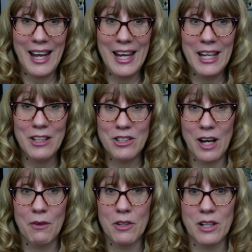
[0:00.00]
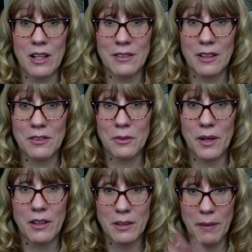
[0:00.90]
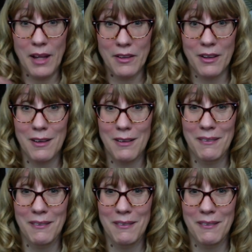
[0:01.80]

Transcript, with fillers: eight shower gels, I swear, in the bathroom.